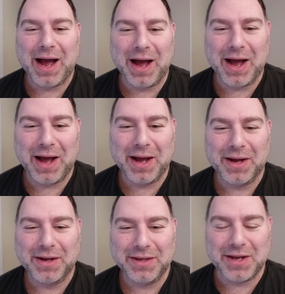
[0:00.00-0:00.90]

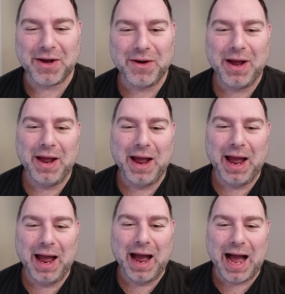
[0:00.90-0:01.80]
Wow! You know,
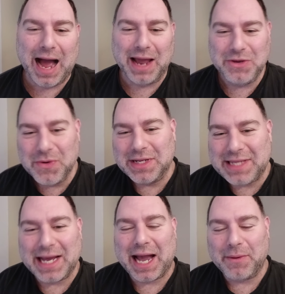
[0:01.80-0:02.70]
you
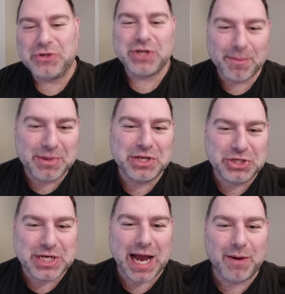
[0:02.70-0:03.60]
would think I would jump in
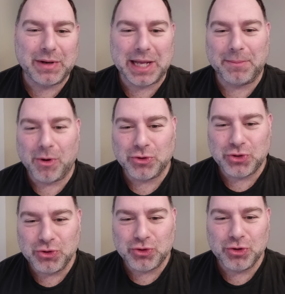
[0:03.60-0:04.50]
the shower like
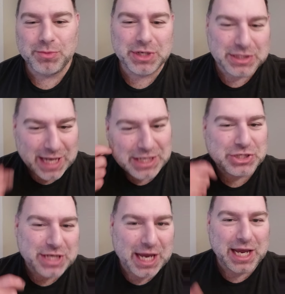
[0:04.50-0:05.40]
most YouTubers.
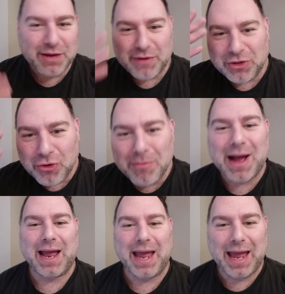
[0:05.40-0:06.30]
I'd shave, I'd do
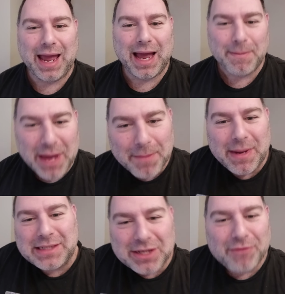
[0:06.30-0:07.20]
my hair, I'd
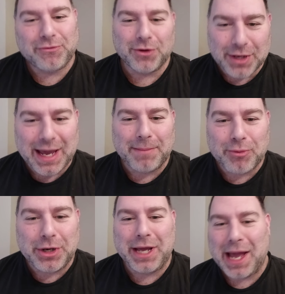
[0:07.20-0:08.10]
make myself look
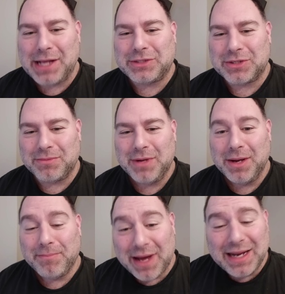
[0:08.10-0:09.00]
pretty
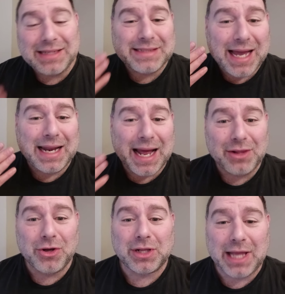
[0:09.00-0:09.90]
handsome. But instead,
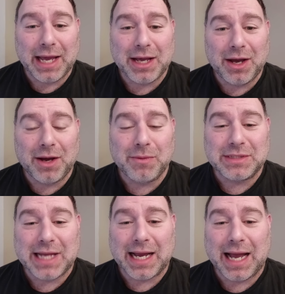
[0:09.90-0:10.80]
I look like,
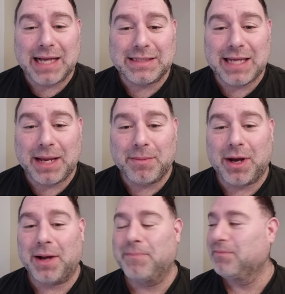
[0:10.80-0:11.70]
what's that guy's name?
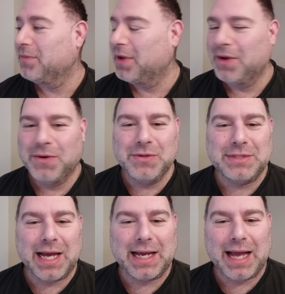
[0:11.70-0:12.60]

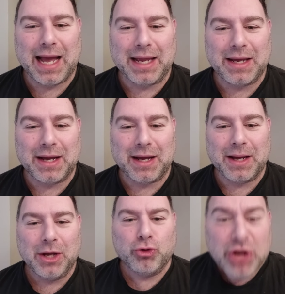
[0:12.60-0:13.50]
Who's that
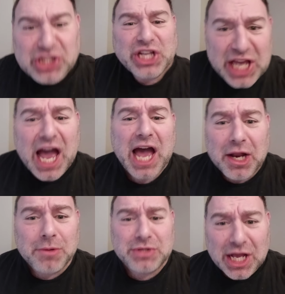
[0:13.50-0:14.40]
guy? Grizzly
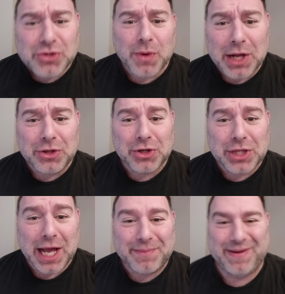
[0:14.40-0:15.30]
Adams! That's who I look
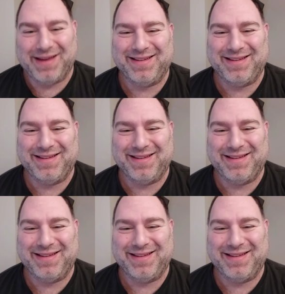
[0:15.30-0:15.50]
like.